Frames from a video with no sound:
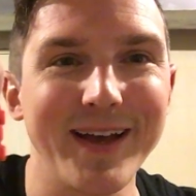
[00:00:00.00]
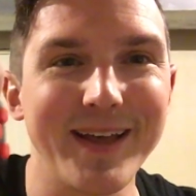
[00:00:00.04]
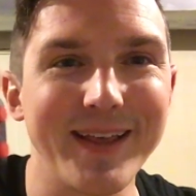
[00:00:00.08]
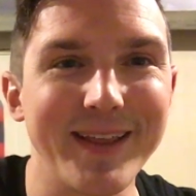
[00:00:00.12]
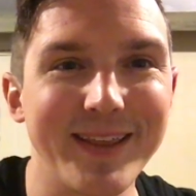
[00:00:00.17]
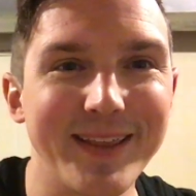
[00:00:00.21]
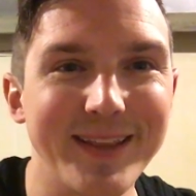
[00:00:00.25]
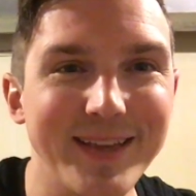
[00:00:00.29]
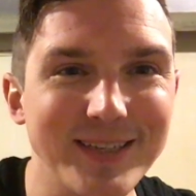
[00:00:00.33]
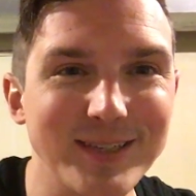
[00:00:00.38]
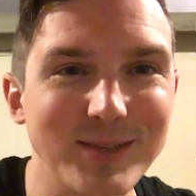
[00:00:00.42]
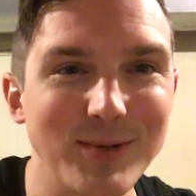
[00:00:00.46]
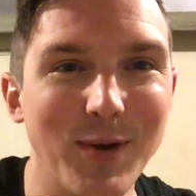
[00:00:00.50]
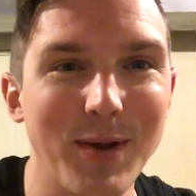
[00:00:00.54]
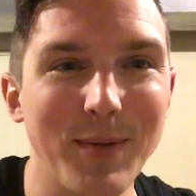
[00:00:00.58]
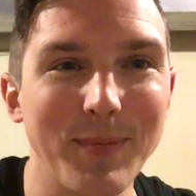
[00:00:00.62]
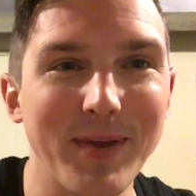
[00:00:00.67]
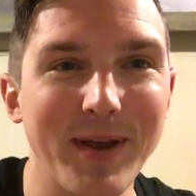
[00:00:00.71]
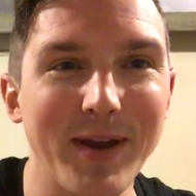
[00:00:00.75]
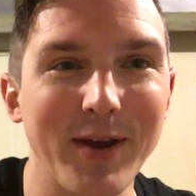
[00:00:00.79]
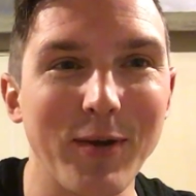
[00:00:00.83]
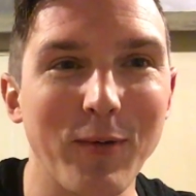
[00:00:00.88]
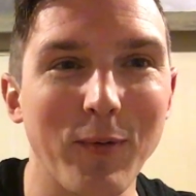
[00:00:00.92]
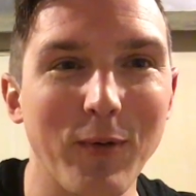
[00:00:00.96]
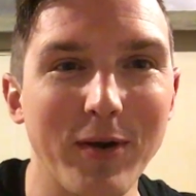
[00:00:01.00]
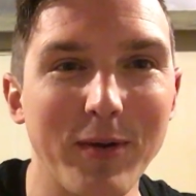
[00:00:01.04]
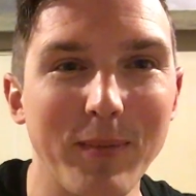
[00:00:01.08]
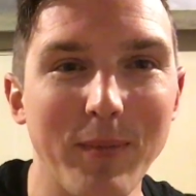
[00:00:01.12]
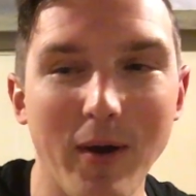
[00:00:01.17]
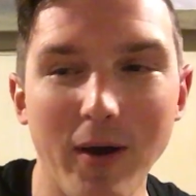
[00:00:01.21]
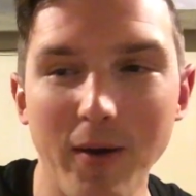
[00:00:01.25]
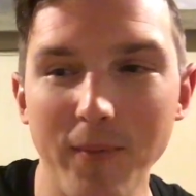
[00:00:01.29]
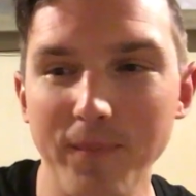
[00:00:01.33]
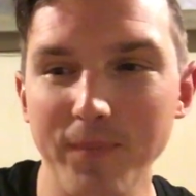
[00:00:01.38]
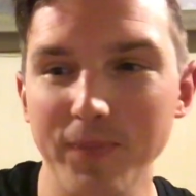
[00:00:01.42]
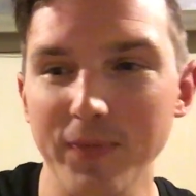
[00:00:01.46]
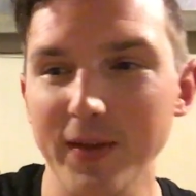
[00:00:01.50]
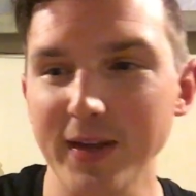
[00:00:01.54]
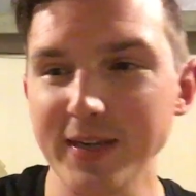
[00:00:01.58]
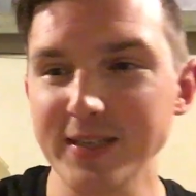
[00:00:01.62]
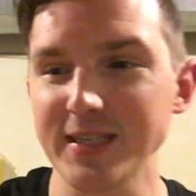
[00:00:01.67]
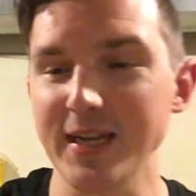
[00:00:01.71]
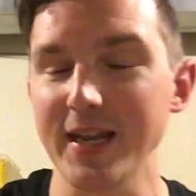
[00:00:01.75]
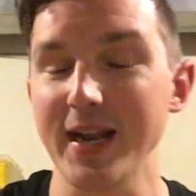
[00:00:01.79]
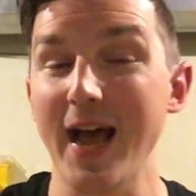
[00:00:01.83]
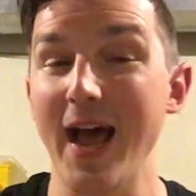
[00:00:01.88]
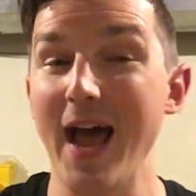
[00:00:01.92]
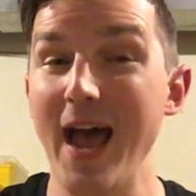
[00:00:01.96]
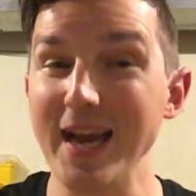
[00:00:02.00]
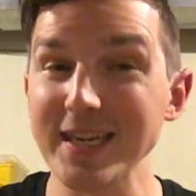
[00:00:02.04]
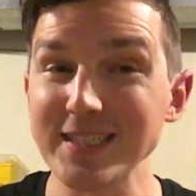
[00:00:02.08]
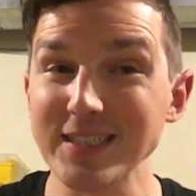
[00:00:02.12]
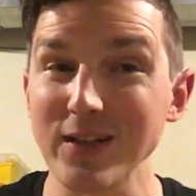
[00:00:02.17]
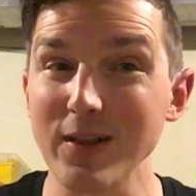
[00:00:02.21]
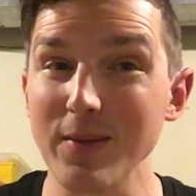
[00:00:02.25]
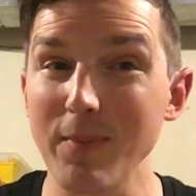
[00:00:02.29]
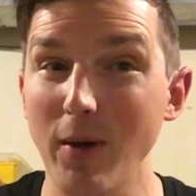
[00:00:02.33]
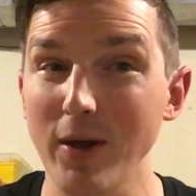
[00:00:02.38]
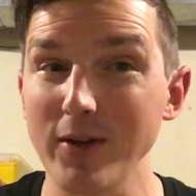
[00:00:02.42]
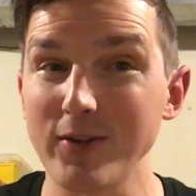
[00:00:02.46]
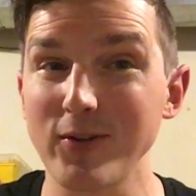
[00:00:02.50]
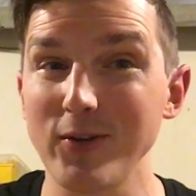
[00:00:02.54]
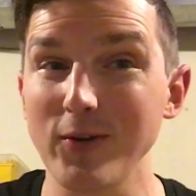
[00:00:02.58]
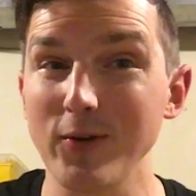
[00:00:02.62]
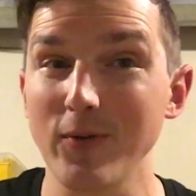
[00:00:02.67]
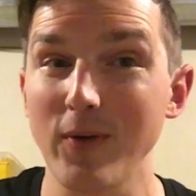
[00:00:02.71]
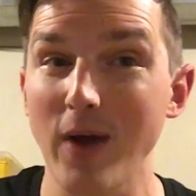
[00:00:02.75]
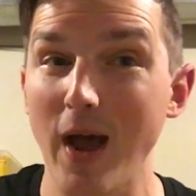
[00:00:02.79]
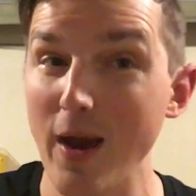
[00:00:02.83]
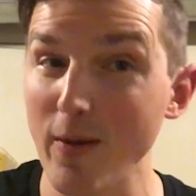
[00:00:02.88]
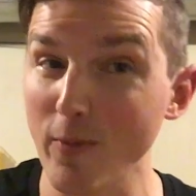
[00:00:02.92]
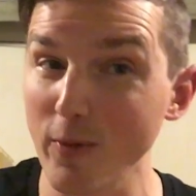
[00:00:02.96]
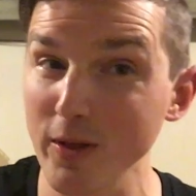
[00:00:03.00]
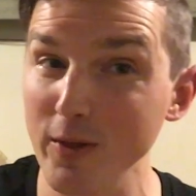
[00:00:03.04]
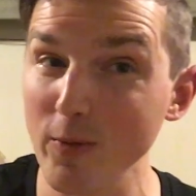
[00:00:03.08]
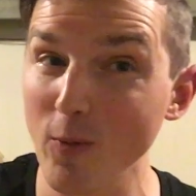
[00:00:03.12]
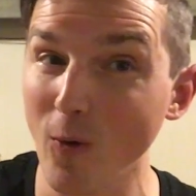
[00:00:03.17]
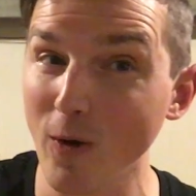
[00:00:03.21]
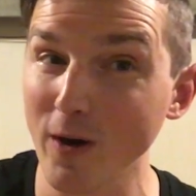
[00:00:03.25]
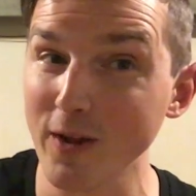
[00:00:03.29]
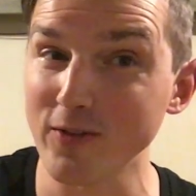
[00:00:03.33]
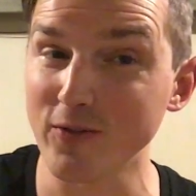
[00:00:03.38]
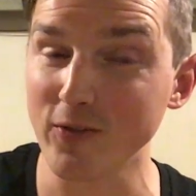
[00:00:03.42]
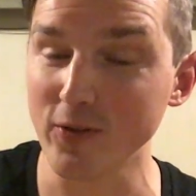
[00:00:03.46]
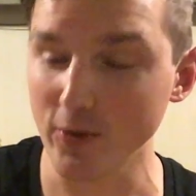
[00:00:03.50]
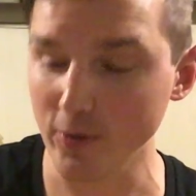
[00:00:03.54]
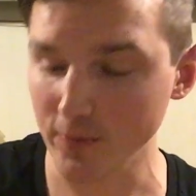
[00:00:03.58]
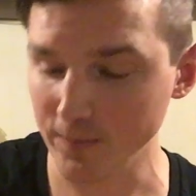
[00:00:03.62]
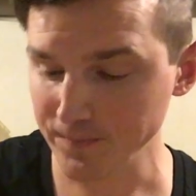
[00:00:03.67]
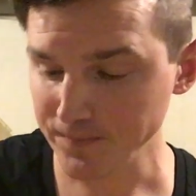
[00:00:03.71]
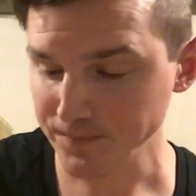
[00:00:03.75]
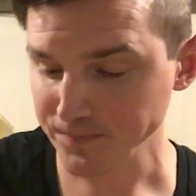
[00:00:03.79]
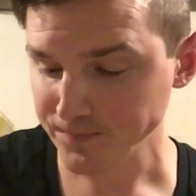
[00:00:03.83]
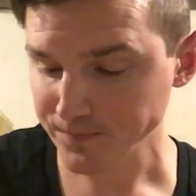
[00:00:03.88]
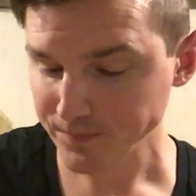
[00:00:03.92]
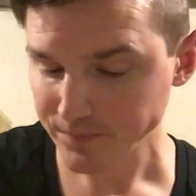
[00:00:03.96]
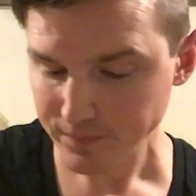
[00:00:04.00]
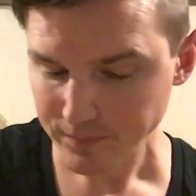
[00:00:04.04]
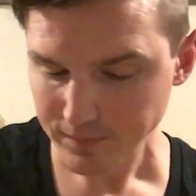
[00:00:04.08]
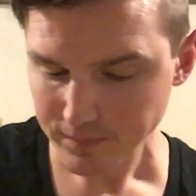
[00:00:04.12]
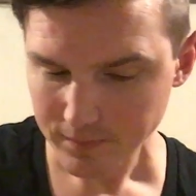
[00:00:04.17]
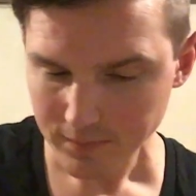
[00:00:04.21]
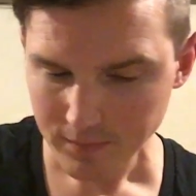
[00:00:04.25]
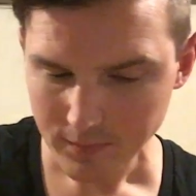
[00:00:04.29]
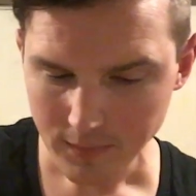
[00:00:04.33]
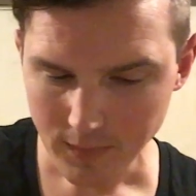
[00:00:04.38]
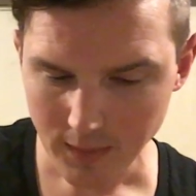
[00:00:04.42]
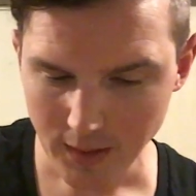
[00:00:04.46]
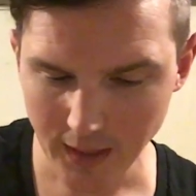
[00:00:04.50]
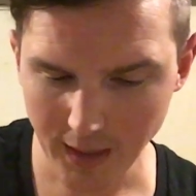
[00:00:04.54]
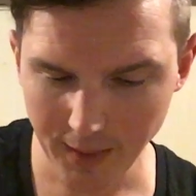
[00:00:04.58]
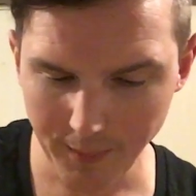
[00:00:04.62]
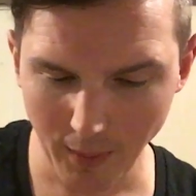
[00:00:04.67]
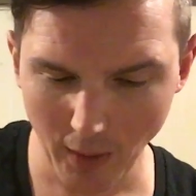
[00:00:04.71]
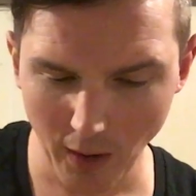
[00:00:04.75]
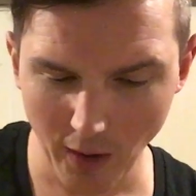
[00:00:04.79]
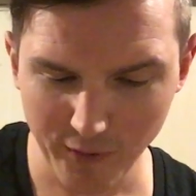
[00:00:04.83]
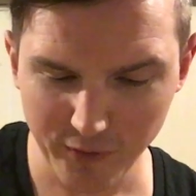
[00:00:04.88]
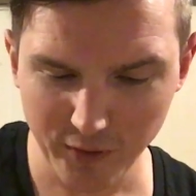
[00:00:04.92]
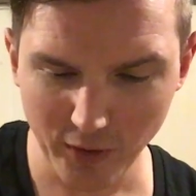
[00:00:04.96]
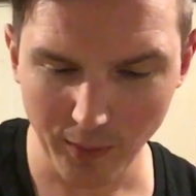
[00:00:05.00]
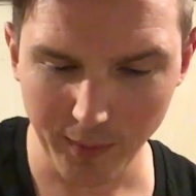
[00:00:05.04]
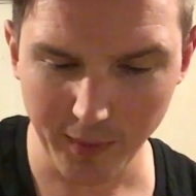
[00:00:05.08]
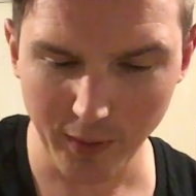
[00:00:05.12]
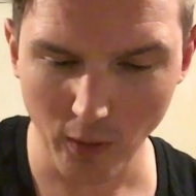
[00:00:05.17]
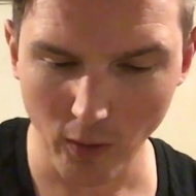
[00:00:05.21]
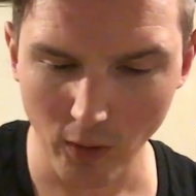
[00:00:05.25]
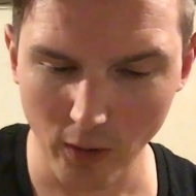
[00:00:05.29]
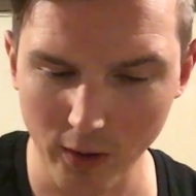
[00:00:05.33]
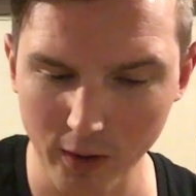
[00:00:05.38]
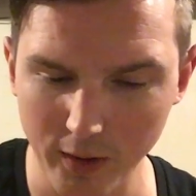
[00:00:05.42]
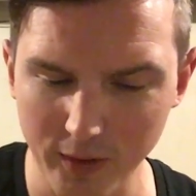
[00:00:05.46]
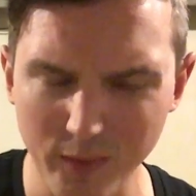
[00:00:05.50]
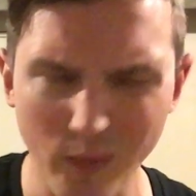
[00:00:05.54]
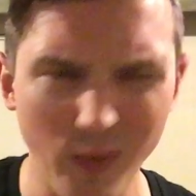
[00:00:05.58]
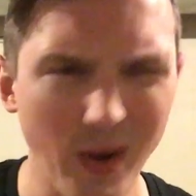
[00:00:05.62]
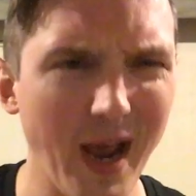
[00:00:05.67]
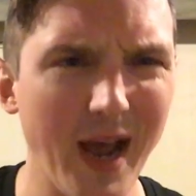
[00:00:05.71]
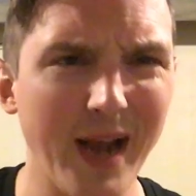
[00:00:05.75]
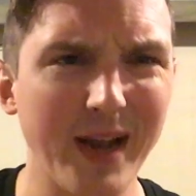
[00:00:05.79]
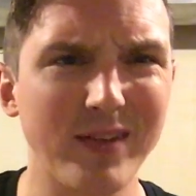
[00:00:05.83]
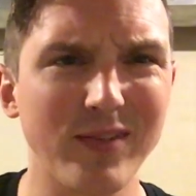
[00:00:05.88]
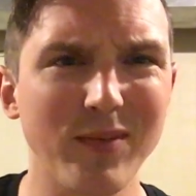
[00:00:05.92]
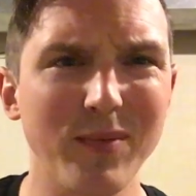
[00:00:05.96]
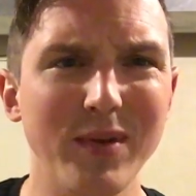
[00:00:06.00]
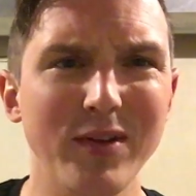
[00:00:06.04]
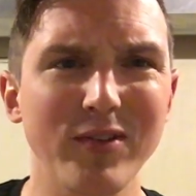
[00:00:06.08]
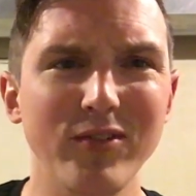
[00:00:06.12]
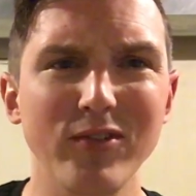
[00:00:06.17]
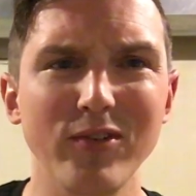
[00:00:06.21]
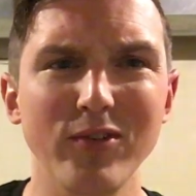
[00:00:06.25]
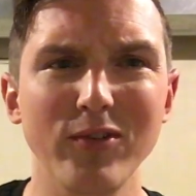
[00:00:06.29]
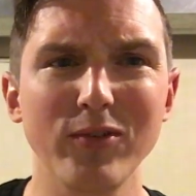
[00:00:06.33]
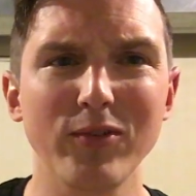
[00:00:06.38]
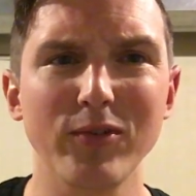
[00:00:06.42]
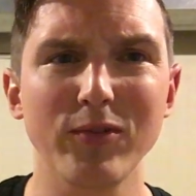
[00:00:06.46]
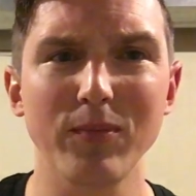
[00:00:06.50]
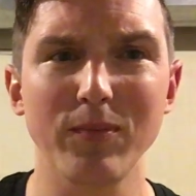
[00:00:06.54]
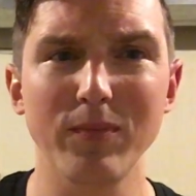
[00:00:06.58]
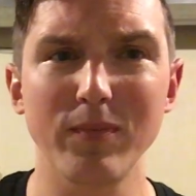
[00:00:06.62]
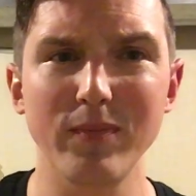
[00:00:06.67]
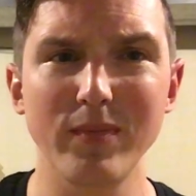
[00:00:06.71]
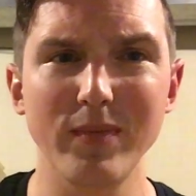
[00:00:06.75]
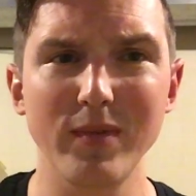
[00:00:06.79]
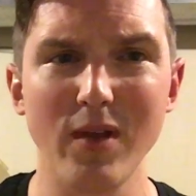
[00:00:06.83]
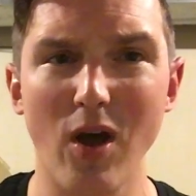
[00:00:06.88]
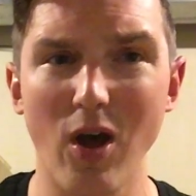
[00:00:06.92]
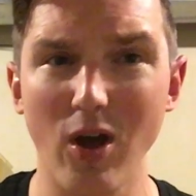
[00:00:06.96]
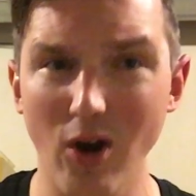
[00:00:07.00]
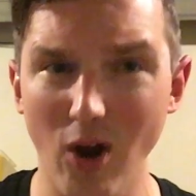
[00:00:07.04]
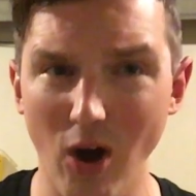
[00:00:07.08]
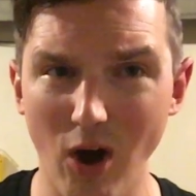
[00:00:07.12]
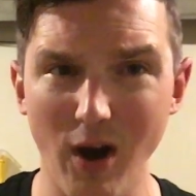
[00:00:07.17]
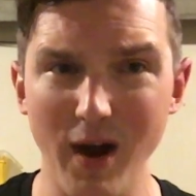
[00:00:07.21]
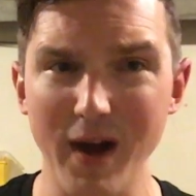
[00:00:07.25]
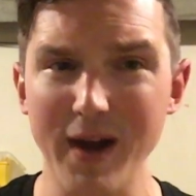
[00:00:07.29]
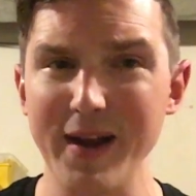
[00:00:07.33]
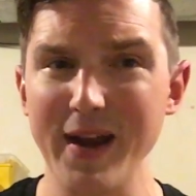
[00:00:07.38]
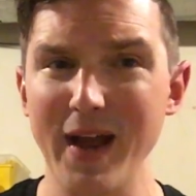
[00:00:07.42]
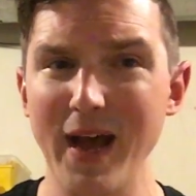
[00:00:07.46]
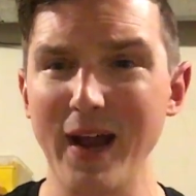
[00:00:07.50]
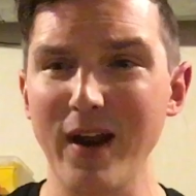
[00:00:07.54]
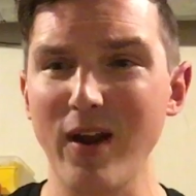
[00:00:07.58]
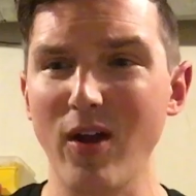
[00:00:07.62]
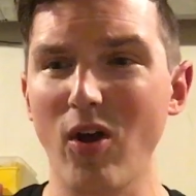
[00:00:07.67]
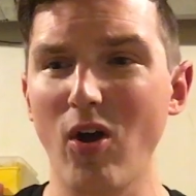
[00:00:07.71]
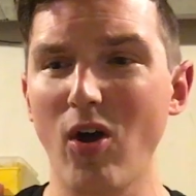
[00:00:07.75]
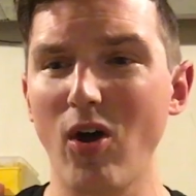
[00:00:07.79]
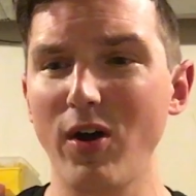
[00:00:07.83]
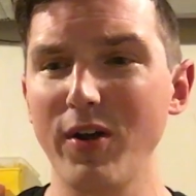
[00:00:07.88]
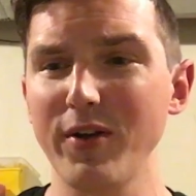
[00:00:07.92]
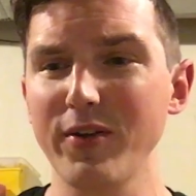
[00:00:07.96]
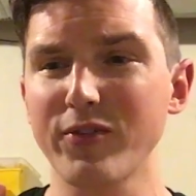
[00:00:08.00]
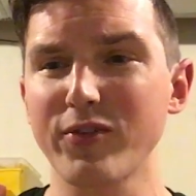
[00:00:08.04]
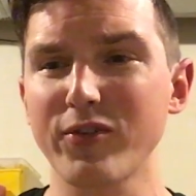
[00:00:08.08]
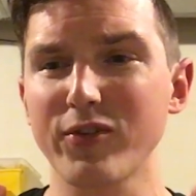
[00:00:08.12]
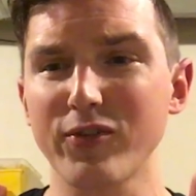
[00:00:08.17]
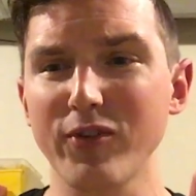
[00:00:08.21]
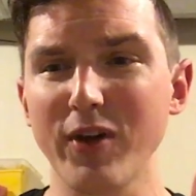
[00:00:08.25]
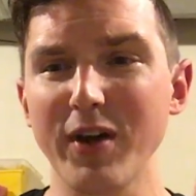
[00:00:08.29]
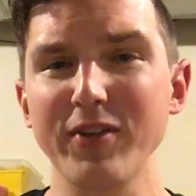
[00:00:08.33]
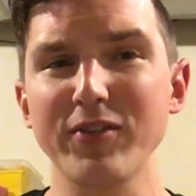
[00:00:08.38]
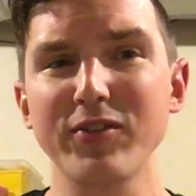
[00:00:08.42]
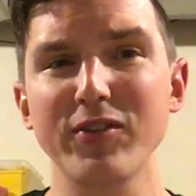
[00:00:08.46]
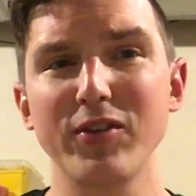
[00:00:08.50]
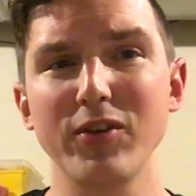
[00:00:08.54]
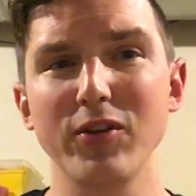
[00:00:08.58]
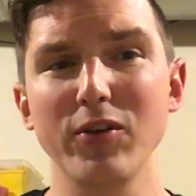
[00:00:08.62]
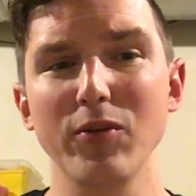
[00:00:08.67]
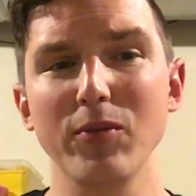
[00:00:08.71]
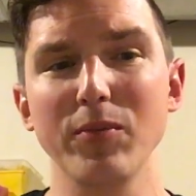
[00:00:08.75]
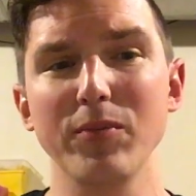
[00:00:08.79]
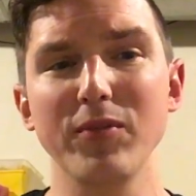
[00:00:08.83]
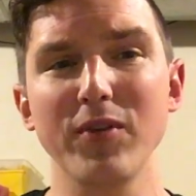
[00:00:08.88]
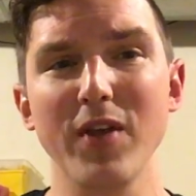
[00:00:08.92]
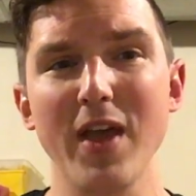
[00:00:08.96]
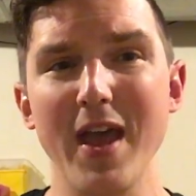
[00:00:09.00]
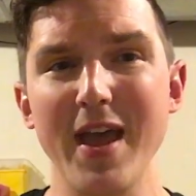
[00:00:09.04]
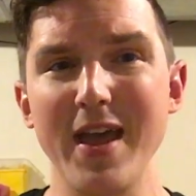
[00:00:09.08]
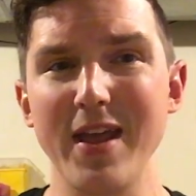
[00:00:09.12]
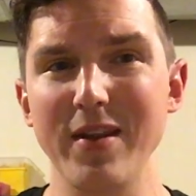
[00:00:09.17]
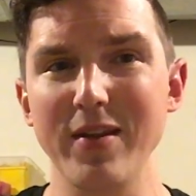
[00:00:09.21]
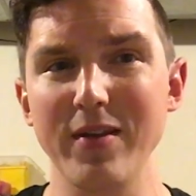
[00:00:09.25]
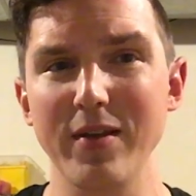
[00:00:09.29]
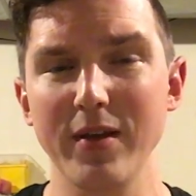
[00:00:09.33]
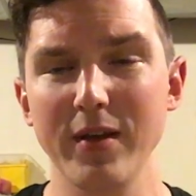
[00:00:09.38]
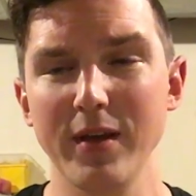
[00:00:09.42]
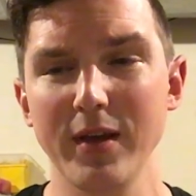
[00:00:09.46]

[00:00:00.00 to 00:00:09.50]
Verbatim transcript: This is what I'm taking to work tomorrow. Like I said, I accidentally bought 2. I really wanted to. And my wife helped me order, and we had some issues on our end, not on Stress Cube's end.